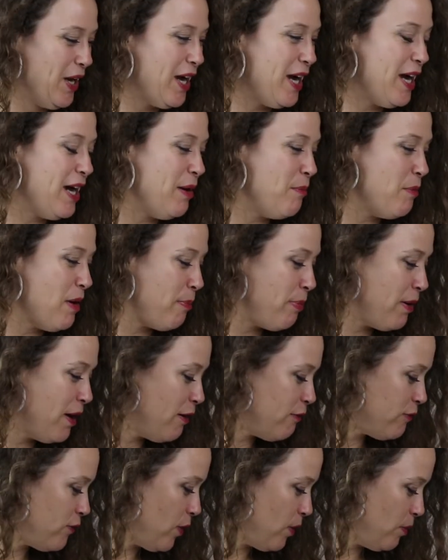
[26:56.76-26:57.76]

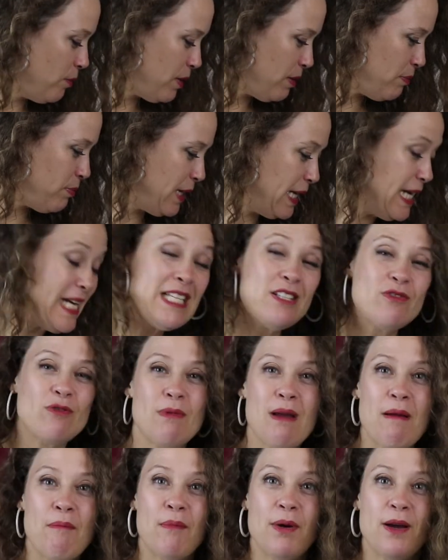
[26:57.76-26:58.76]
Apart from, please
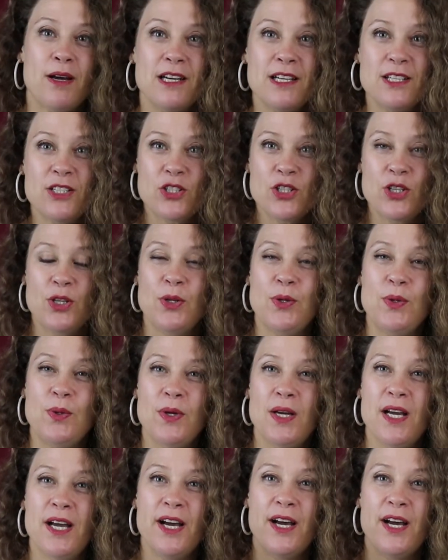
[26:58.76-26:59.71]
remember to